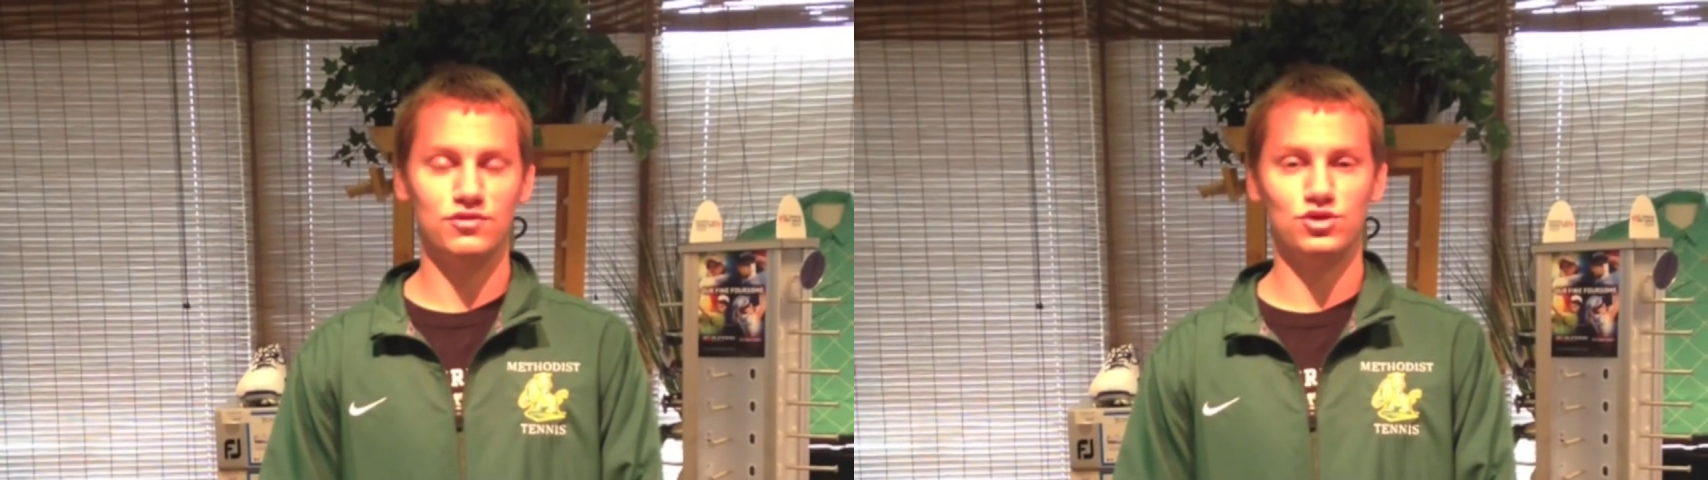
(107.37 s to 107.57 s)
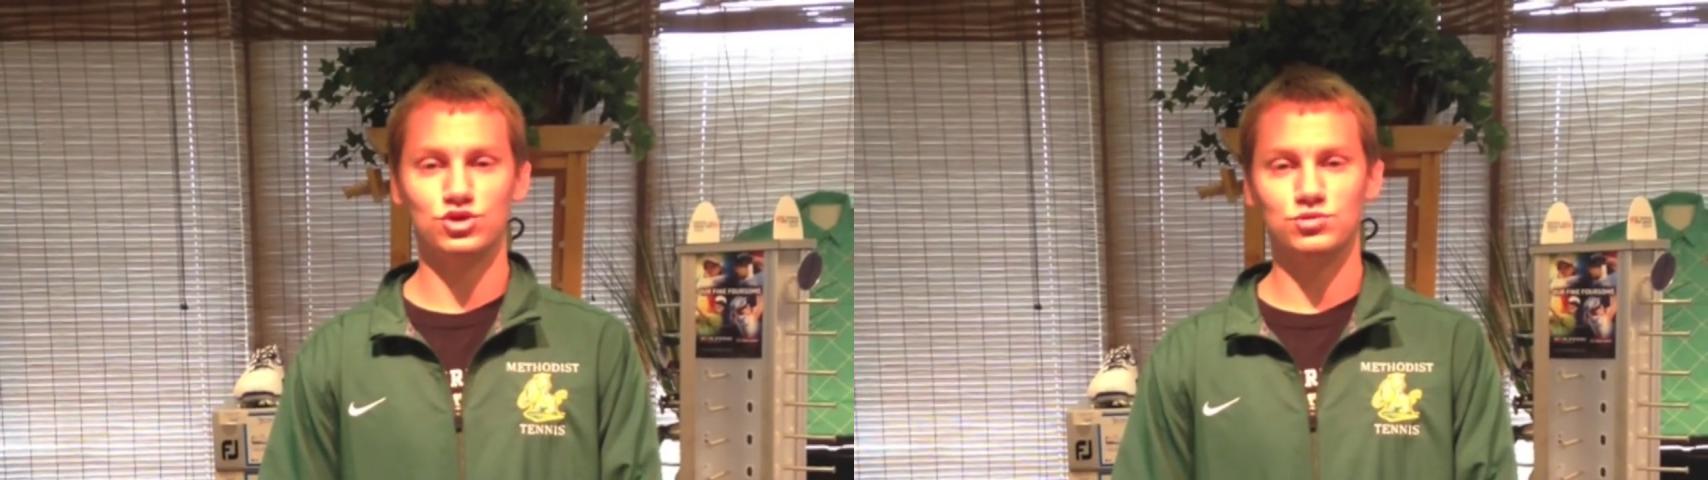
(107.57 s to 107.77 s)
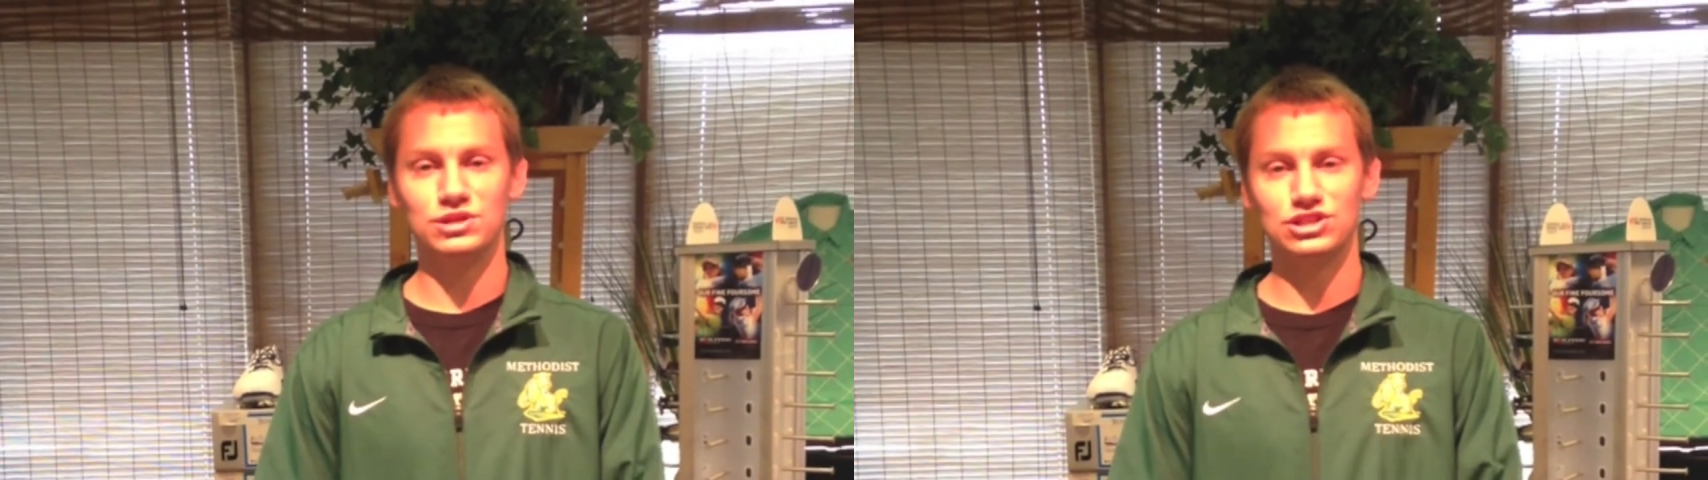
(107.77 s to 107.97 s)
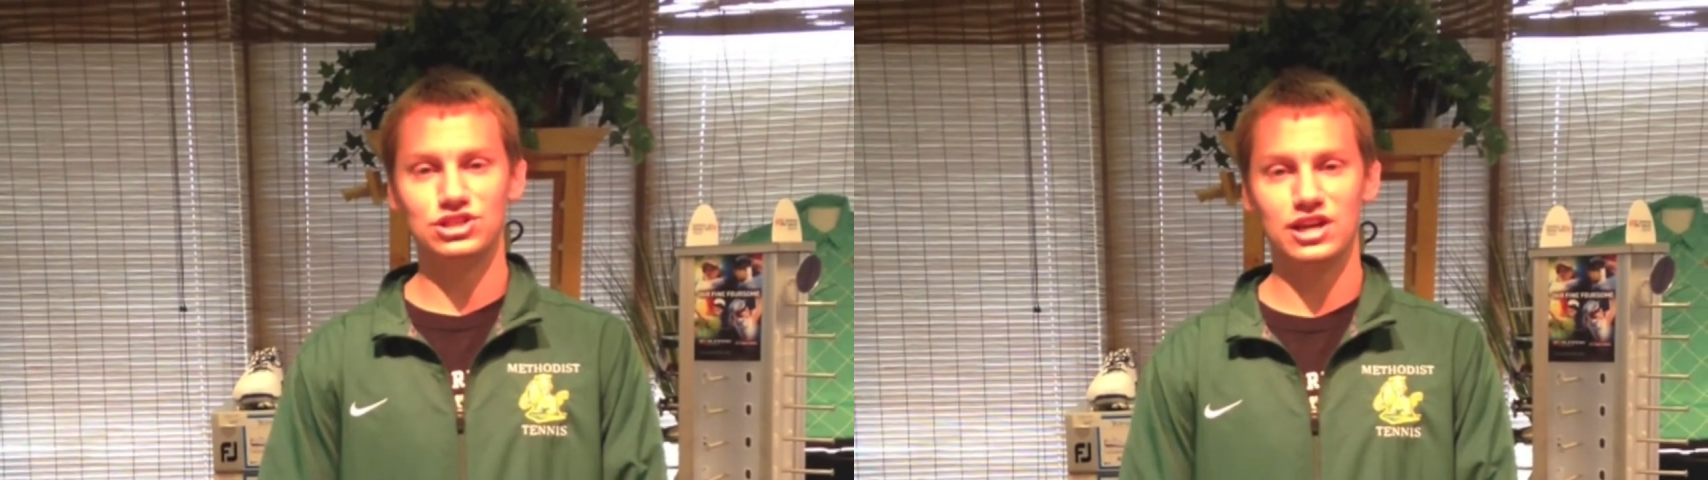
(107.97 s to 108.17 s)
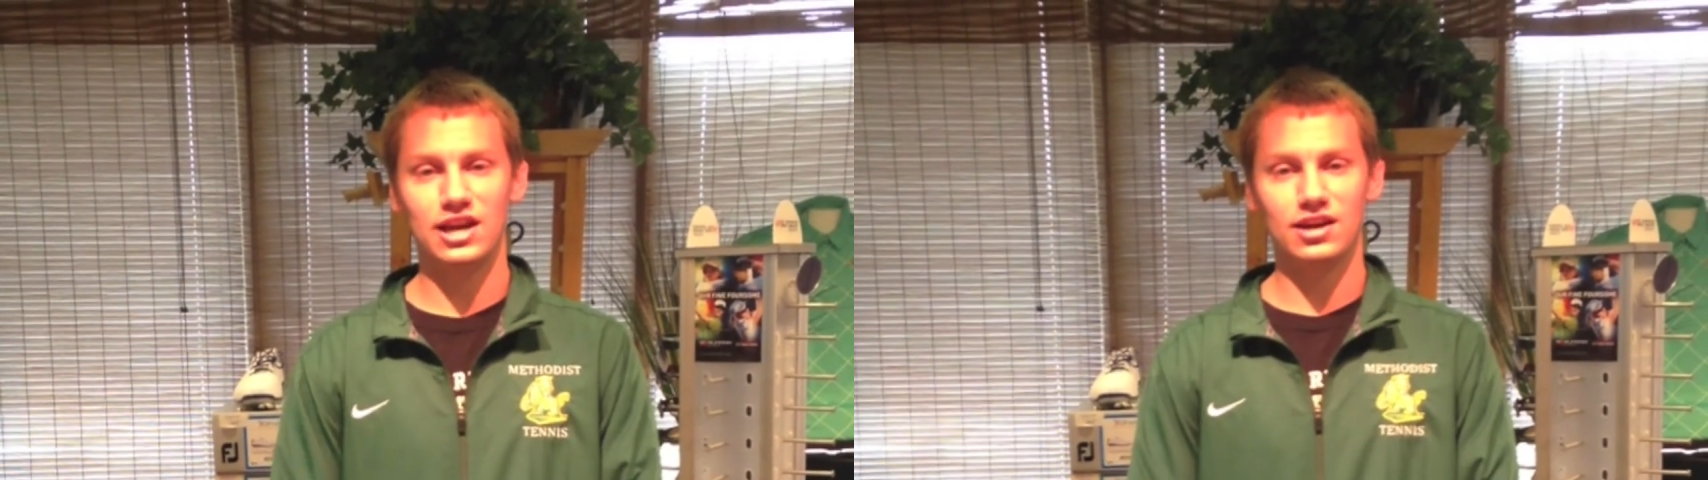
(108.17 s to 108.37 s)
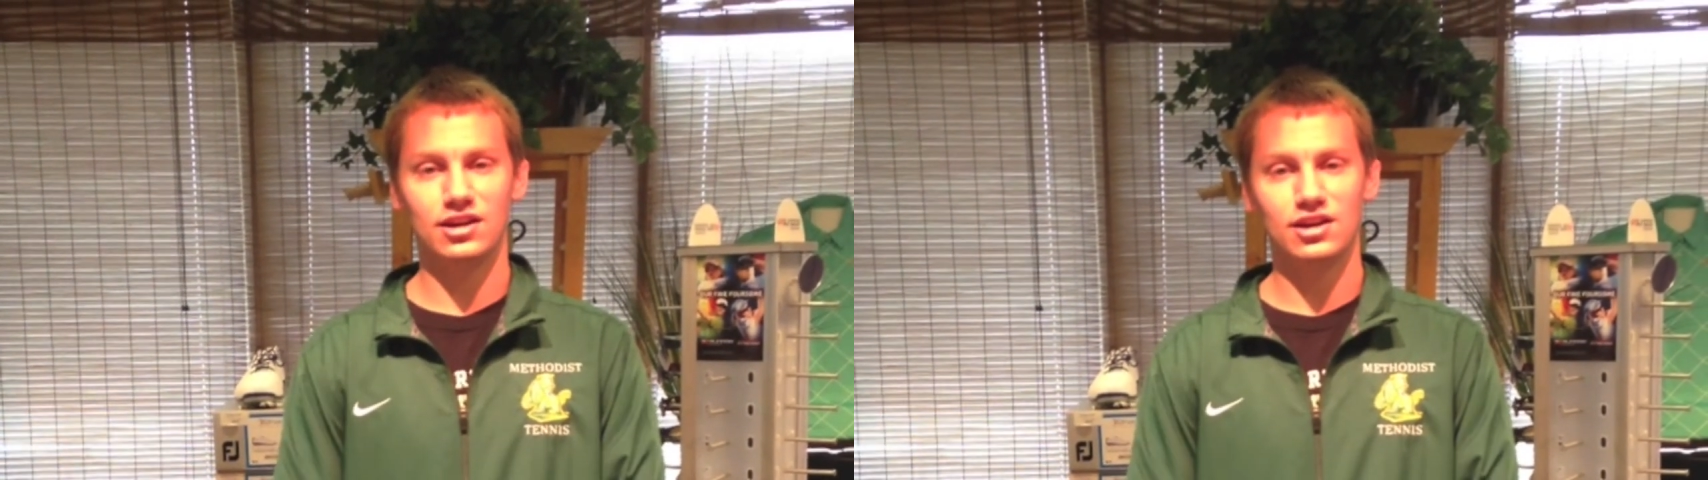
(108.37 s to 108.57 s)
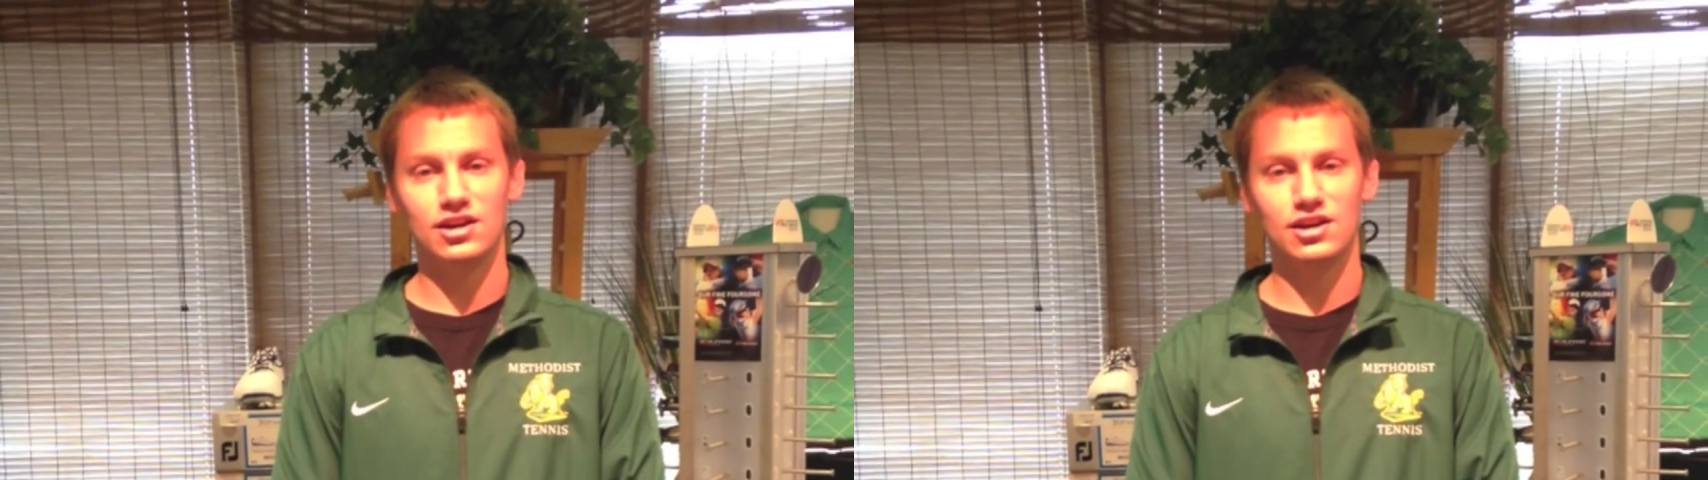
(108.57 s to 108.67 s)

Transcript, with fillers: of USPTA